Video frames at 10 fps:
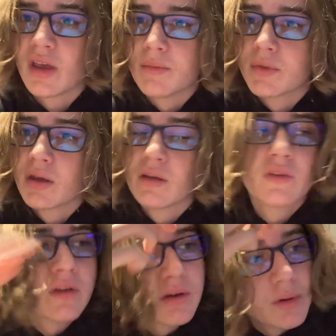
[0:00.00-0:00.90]
game
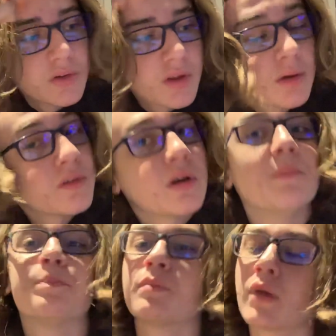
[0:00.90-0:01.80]
case. Anyways, that was
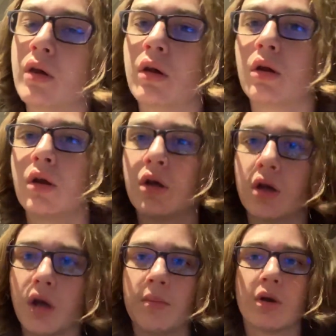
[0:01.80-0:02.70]
all.
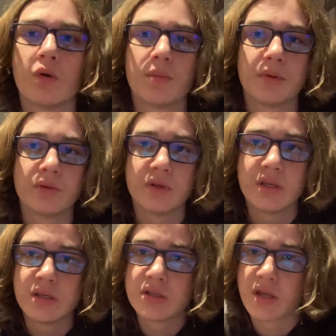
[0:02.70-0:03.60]
I'm gonna go upload
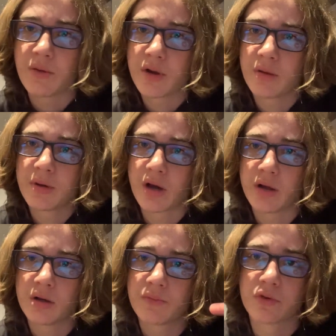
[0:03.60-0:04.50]
these, that way I'll be
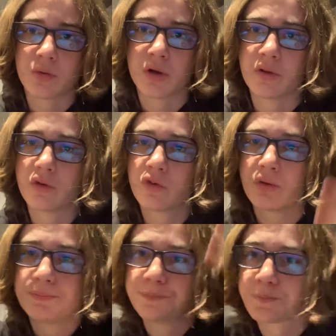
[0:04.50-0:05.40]
caught up for once.